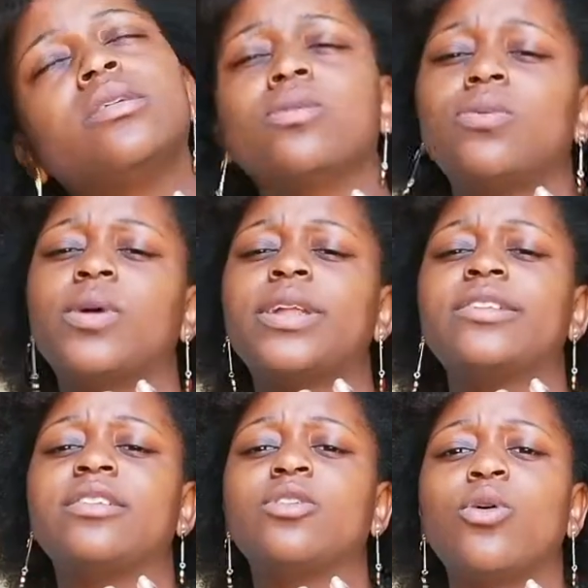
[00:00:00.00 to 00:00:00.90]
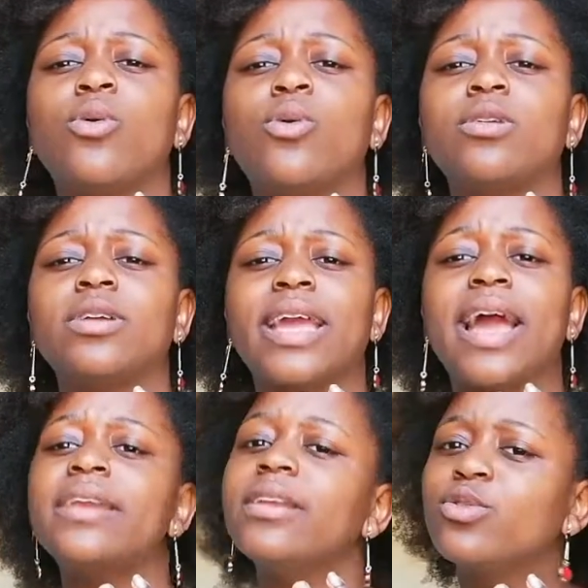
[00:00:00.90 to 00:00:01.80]
what is it,
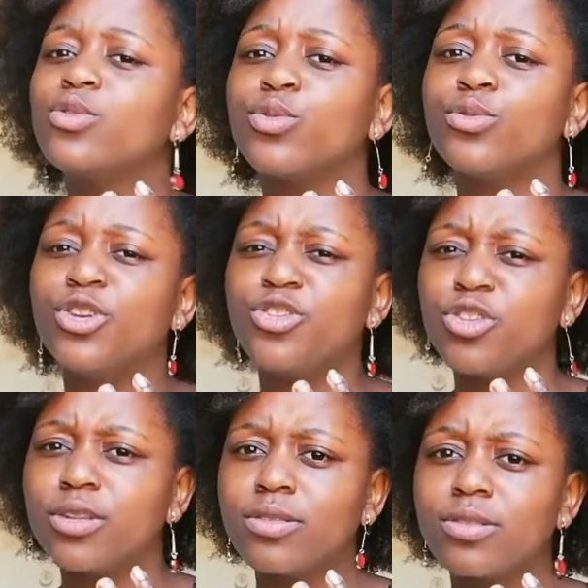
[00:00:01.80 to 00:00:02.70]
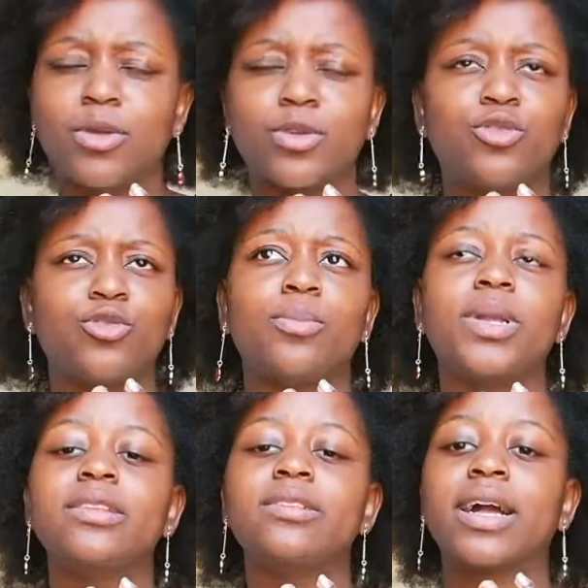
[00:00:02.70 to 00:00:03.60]
Organics or Originals, I'm not sure, but
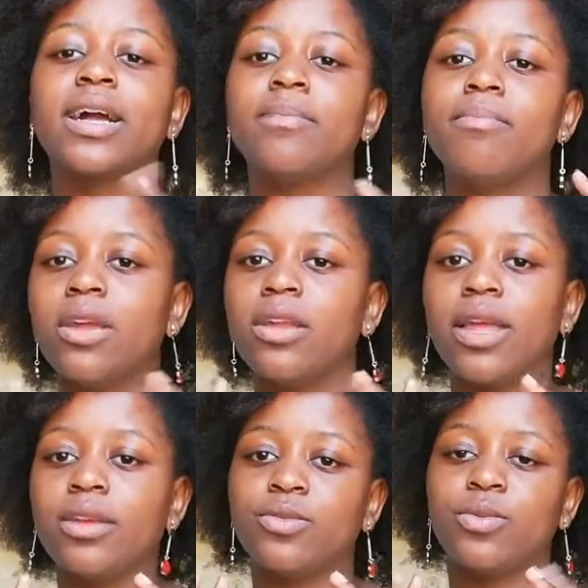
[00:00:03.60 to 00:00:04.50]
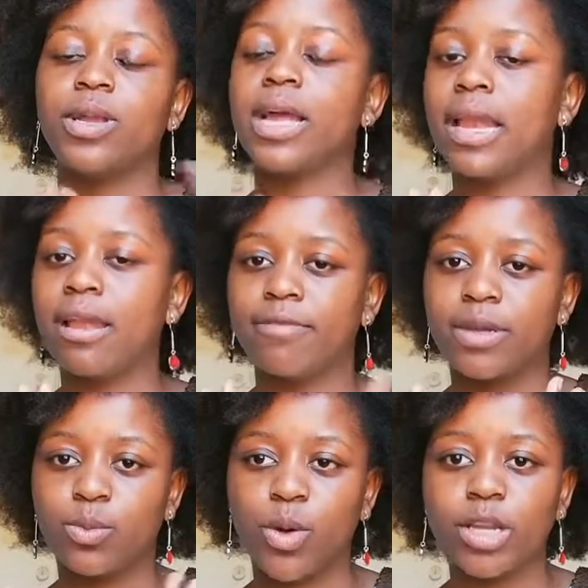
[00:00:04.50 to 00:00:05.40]
it's like a mayonnaise one. I love that
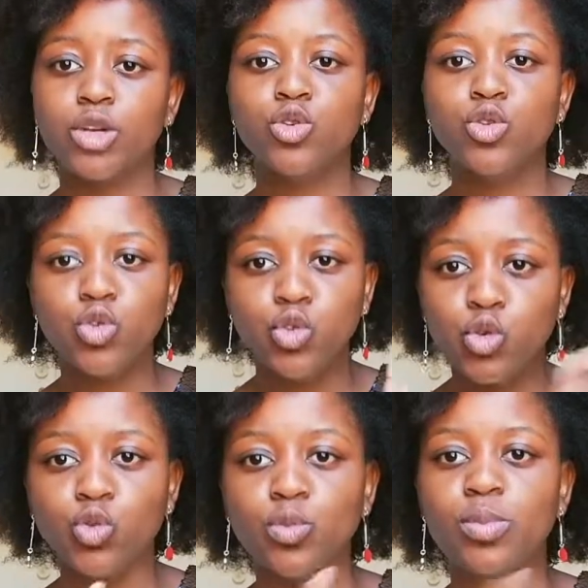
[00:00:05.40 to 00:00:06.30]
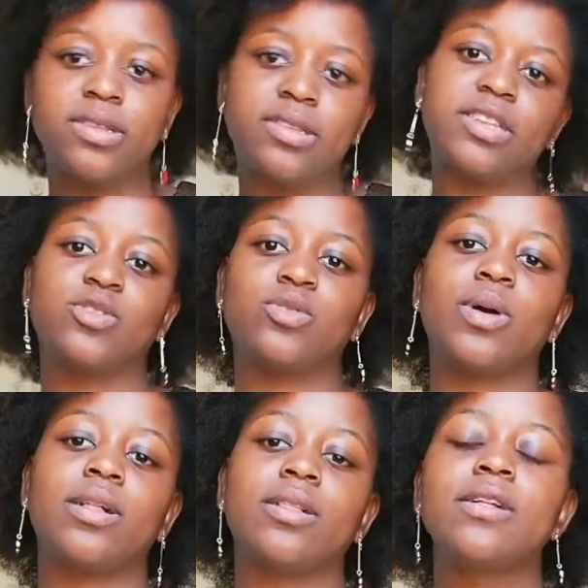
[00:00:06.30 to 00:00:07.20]
one, 2 bits as well.
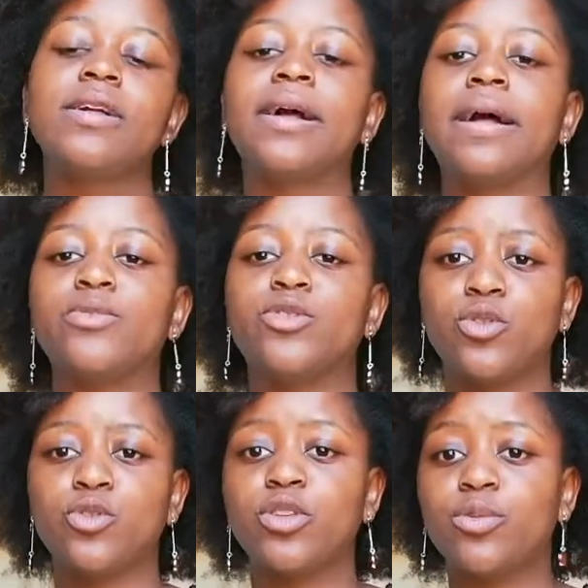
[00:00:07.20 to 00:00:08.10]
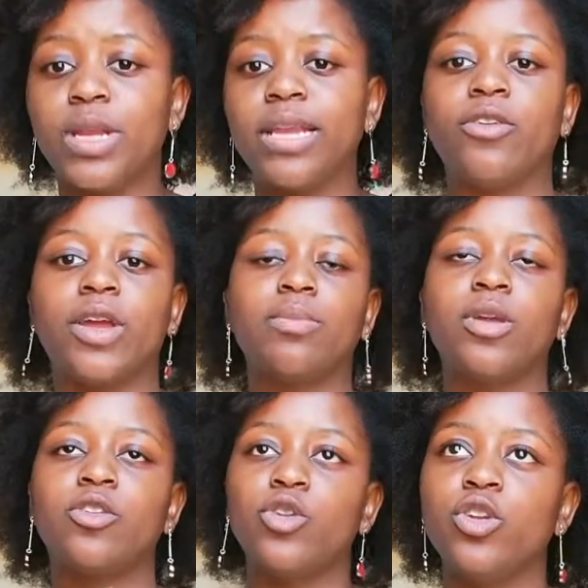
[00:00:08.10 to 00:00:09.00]
So those are really great. Make
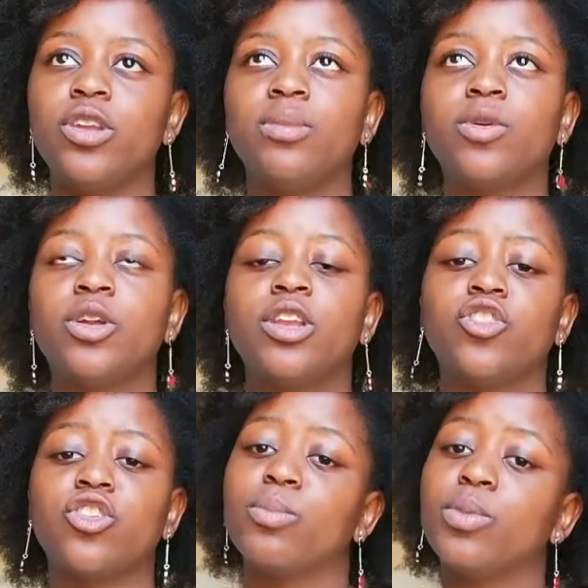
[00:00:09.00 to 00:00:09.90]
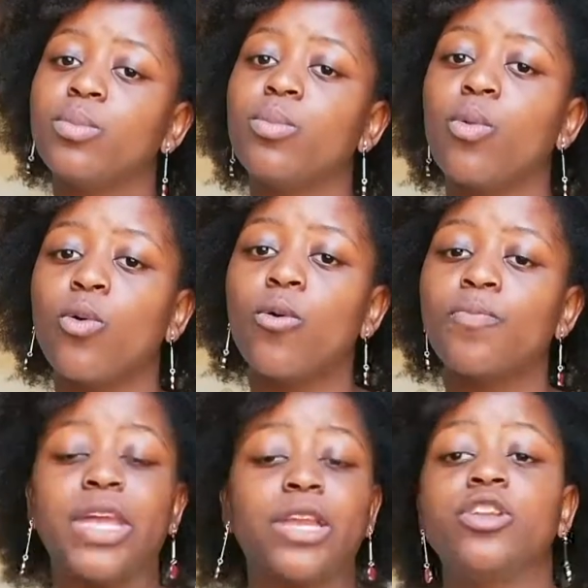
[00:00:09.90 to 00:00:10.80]
sure you deep condition a bit more
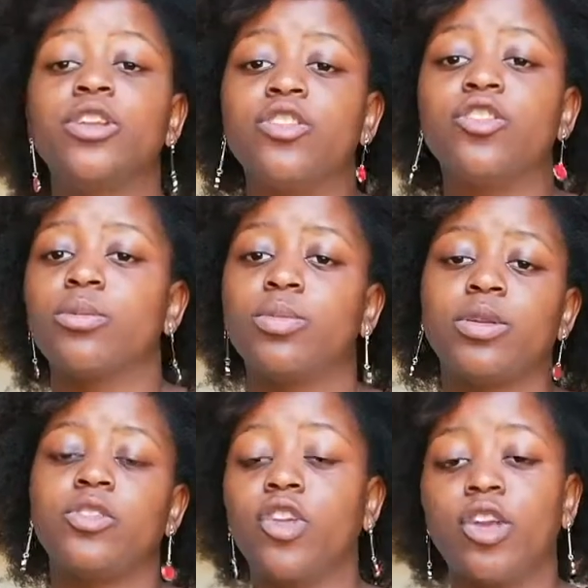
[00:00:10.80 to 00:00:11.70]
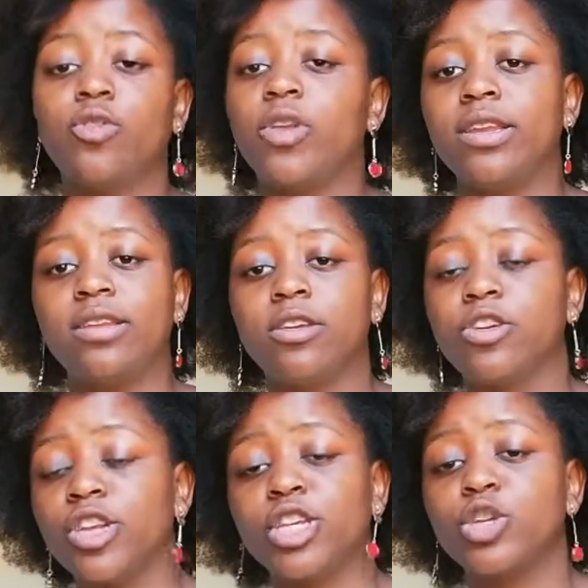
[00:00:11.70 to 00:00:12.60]
and condition a bit, generally deep
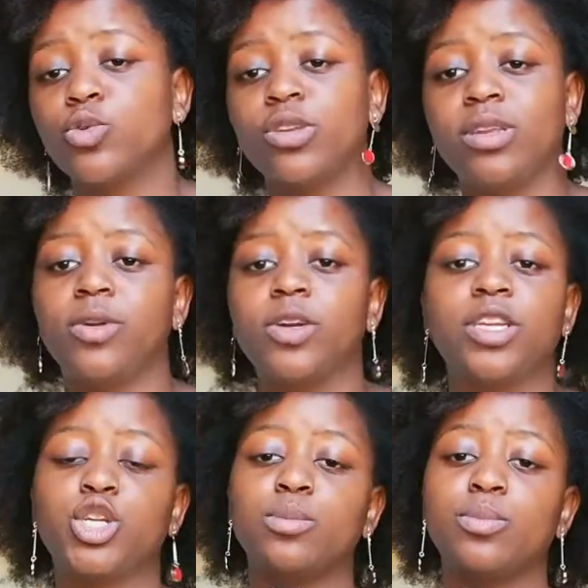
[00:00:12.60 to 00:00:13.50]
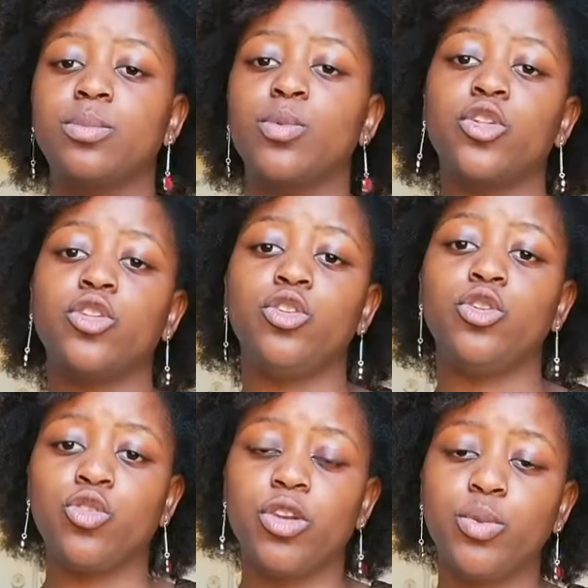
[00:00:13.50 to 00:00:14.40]
condition or deep condition a bit more than you
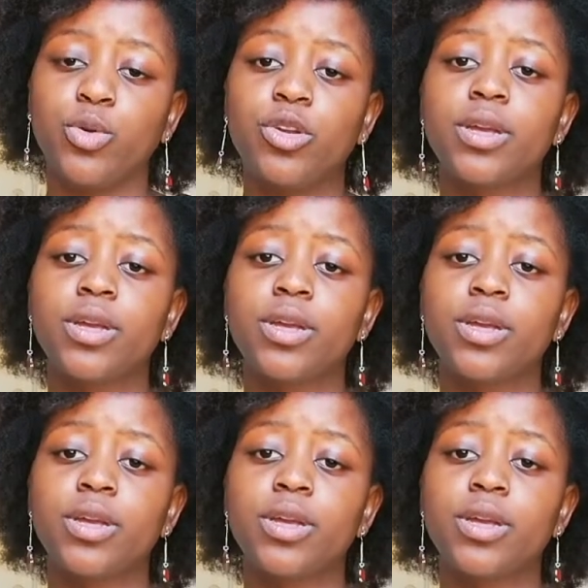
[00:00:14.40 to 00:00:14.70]
usually would,